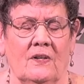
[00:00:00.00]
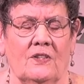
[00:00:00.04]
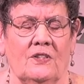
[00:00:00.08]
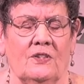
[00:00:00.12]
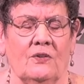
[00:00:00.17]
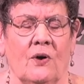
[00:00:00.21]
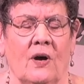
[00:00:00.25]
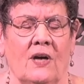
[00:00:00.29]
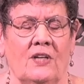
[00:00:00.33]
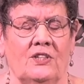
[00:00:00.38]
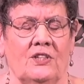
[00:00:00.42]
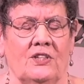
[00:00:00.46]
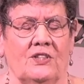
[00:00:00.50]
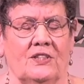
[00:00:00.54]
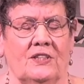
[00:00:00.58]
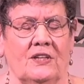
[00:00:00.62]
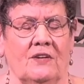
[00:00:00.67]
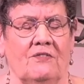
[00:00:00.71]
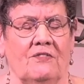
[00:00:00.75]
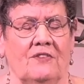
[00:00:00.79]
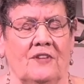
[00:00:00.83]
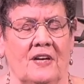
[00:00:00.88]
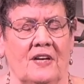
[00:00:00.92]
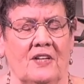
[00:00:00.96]
So I just
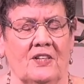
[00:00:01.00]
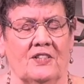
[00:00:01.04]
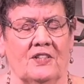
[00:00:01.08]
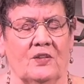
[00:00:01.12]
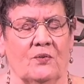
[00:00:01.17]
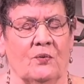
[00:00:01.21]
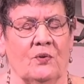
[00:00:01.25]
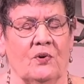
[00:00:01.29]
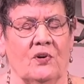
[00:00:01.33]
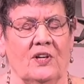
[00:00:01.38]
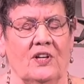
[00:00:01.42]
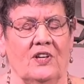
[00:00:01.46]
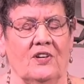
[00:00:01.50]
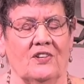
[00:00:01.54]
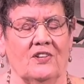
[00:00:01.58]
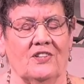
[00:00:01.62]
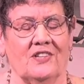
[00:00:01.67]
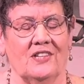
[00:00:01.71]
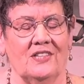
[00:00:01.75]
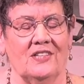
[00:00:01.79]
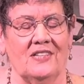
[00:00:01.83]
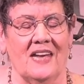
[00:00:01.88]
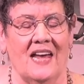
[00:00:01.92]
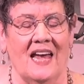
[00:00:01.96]
give thanks that we're here
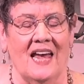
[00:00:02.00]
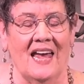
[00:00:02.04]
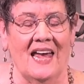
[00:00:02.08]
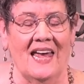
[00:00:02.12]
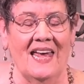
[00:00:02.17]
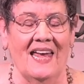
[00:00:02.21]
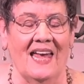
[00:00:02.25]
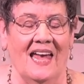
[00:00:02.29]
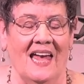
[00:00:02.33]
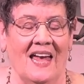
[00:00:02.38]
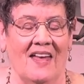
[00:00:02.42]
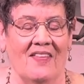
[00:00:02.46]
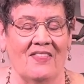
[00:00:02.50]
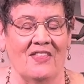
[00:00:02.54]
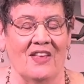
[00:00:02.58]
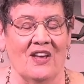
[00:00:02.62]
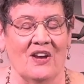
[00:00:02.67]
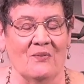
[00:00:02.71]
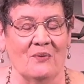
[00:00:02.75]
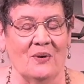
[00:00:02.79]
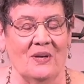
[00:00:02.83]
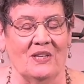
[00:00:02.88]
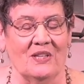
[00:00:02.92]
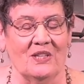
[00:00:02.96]
today and
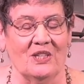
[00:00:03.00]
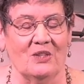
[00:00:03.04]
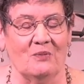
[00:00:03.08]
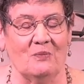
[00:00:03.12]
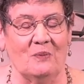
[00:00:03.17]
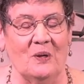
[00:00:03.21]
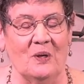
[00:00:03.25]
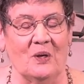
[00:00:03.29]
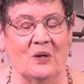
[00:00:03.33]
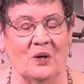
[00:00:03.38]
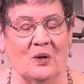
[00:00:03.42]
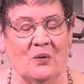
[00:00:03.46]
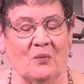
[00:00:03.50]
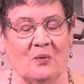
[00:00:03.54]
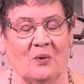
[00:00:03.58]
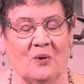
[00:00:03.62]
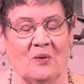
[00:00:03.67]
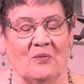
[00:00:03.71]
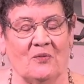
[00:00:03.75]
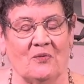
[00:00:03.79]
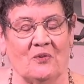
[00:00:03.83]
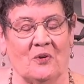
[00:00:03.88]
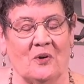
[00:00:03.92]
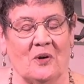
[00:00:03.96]
that we can speak our
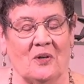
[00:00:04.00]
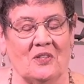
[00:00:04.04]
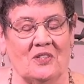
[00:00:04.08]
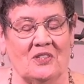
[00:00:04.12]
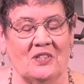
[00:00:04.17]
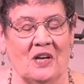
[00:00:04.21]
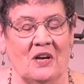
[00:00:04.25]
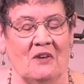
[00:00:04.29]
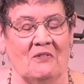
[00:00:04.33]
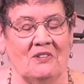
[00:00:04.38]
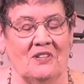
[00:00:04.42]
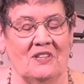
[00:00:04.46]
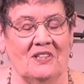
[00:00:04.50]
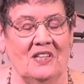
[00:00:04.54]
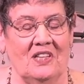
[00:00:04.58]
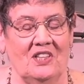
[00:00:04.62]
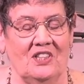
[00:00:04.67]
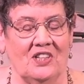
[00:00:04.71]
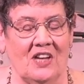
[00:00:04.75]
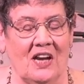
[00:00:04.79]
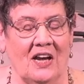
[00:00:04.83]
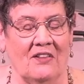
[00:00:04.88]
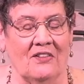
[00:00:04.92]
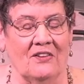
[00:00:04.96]
word for ourselves and
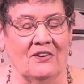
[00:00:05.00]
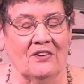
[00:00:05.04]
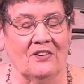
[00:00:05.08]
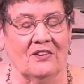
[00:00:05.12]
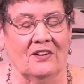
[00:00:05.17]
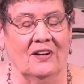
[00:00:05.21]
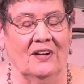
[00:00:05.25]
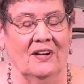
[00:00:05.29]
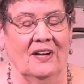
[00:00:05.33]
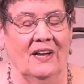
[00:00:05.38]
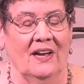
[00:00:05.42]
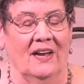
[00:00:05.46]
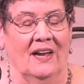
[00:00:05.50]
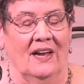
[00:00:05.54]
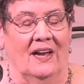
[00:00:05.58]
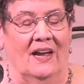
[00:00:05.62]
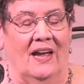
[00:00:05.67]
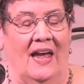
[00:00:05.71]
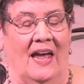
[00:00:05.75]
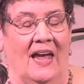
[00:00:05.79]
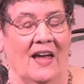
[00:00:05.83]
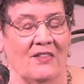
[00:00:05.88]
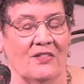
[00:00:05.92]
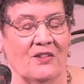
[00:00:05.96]
each other
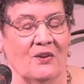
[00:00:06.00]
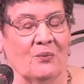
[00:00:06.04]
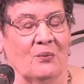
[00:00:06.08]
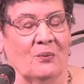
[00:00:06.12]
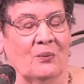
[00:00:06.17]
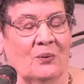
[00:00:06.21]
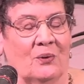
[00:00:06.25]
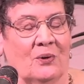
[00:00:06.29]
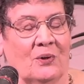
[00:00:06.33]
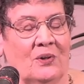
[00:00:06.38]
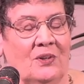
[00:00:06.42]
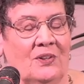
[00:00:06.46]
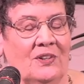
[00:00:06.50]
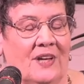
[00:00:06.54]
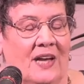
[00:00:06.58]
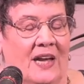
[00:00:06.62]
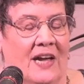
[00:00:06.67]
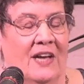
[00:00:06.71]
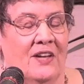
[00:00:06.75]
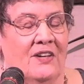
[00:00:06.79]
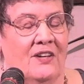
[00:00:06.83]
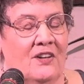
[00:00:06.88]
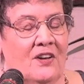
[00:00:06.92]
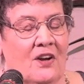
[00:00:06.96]
and the world
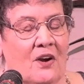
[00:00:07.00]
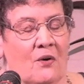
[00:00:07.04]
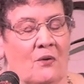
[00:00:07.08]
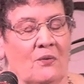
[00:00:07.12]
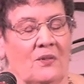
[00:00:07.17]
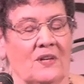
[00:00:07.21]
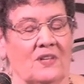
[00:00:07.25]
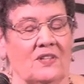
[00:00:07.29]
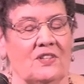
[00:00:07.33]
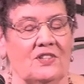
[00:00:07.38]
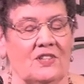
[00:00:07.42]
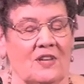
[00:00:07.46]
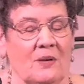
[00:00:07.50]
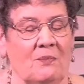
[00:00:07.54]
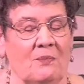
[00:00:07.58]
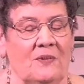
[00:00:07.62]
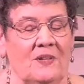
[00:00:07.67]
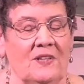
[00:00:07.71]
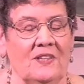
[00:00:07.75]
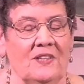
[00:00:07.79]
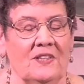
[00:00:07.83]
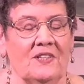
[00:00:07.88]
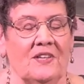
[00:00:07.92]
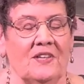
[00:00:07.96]
and know that
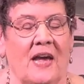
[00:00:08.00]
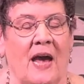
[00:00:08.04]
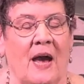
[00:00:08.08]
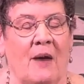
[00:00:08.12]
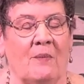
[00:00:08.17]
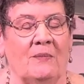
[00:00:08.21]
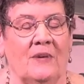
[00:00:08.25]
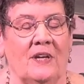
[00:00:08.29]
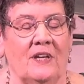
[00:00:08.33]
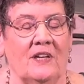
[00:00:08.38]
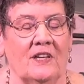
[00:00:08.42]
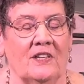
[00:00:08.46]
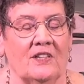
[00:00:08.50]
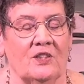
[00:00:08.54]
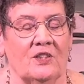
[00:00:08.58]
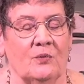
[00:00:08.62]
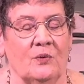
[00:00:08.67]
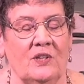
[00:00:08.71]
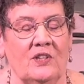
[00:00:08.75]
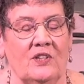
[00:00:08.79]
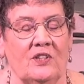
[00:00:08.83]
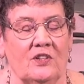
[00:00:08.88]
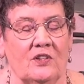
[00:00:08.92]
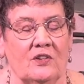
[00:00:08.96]
something is happening as
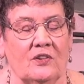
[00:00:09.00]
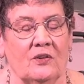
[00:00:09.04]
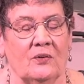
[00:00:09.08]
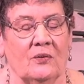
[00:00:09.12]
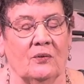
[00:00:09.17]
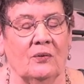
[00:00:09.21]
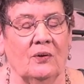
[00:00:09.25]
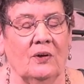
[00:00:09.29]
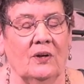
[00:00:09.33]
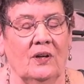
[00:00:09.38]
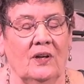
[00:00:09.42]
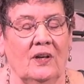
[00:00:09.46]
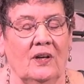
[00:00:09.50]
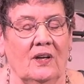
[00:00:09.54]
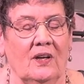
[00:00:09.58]
we do.